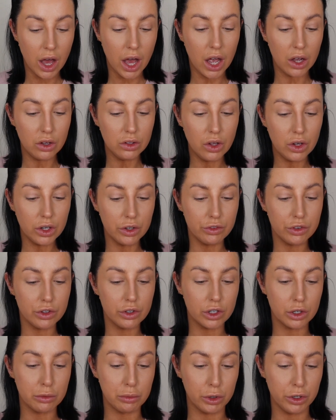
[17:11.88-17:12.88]
How long have
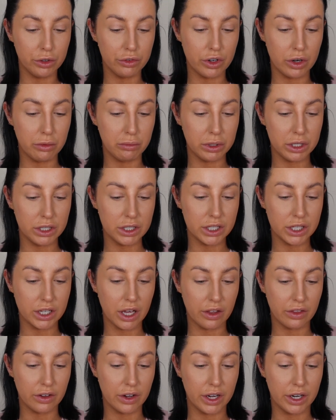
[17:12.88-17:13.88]
you and your boyfriend been
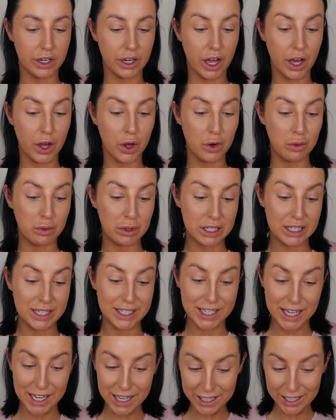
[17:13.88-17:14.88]
together, and how was
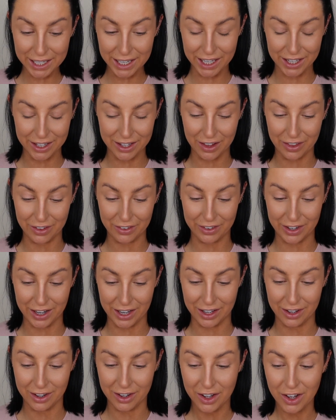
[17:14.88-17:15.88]
date night the other
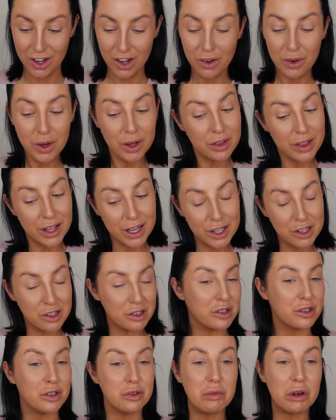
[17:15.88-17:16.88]
night? Well, thank
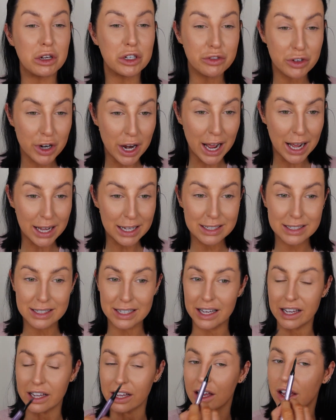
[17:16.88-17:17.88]
you so much for
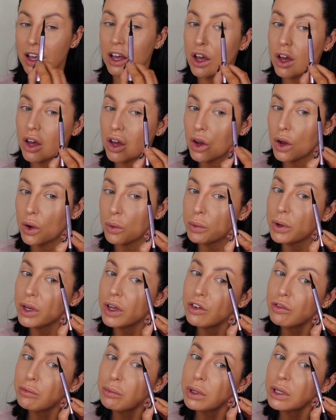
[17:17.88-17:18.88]
asking.
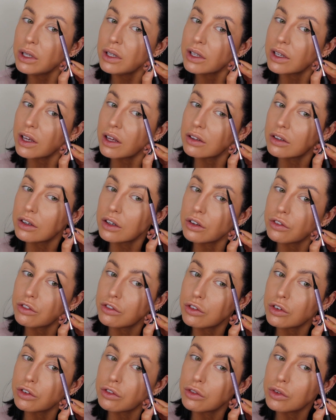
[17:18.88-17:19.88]
We've been together
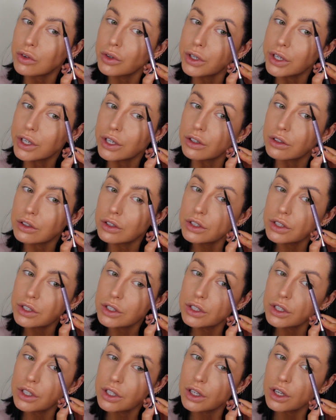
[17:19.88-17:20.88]
for 4
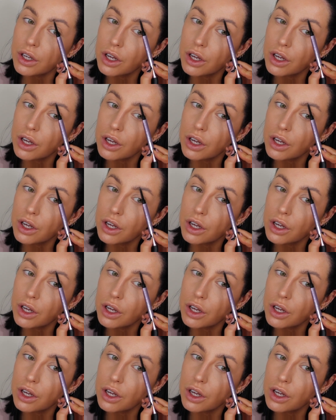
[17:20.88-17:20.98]
years.